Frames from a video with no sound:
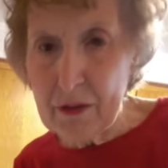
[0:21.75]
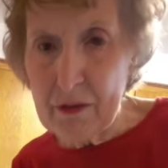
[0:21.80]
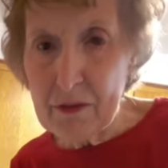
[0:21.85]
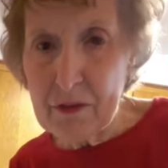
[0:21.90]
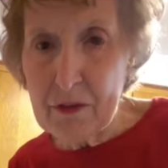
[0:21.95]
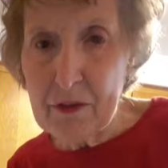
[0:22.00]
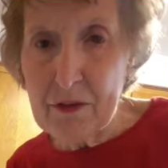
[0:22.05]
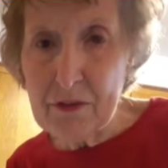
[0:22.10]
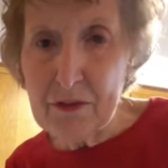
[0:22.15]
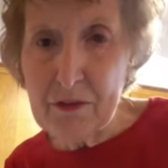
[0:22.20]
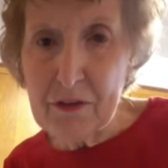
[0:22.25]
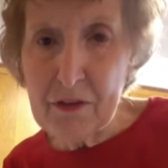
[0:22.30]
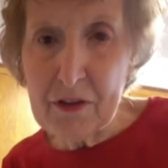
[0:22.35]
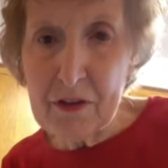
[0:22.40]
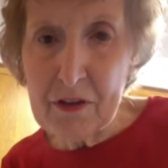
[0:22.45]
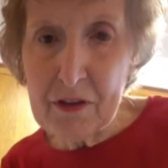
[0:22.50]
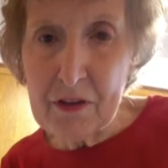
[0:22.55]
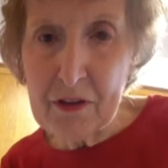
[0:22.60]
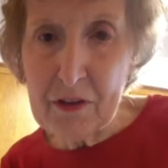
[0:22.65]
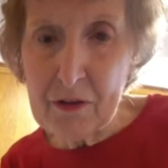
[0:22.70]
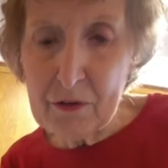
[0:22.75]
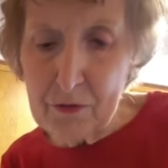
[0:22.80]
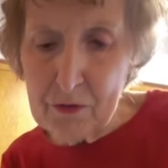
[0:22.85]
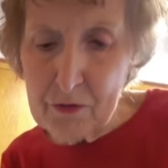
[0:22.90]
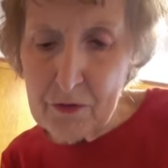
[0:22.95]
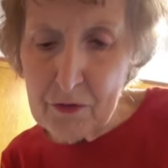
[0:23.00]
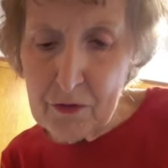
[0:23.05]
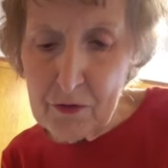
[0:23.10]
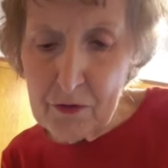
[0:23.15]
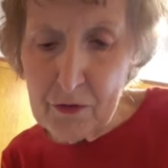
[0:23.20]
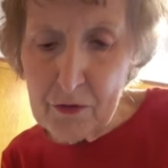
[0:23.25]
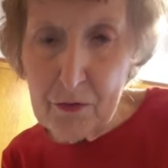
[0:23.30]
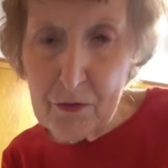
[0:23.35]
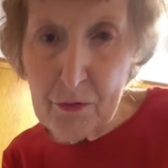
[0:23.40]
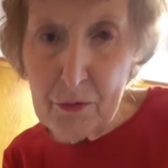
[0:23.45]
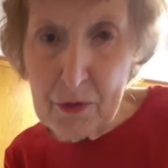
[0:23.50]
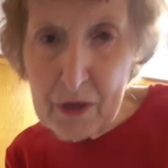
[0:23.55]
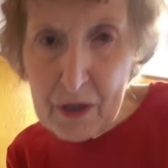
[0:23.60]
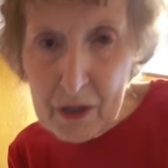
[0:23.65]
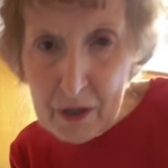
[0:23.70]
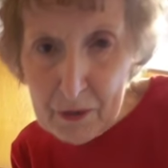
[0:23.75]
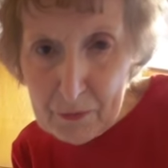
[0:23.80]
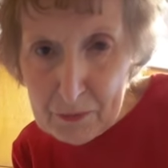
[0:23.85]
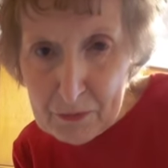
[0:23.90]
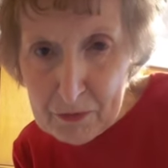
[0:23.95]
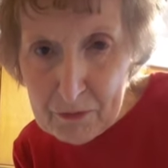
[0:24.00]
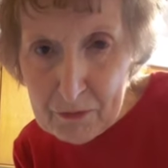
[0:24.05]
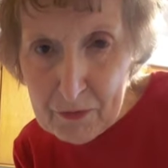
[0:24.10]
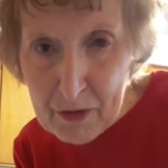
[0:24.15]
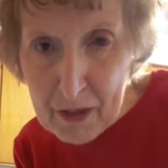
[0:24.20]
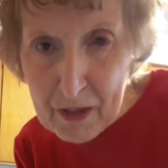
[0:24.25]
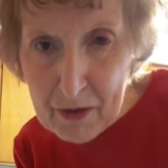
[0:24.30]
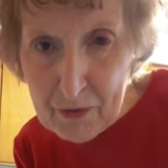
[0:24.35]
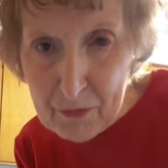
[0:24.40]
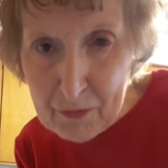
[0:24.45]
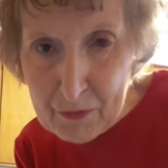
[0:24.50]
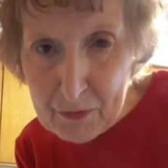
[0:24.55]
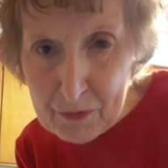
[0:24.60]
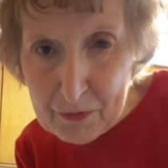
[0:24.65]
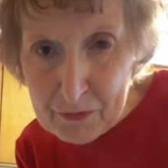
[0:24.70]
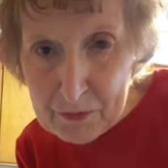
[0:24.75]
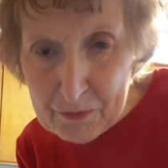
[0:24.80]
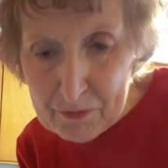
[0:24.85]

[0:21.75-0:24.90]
This in here is 3 cups of flour,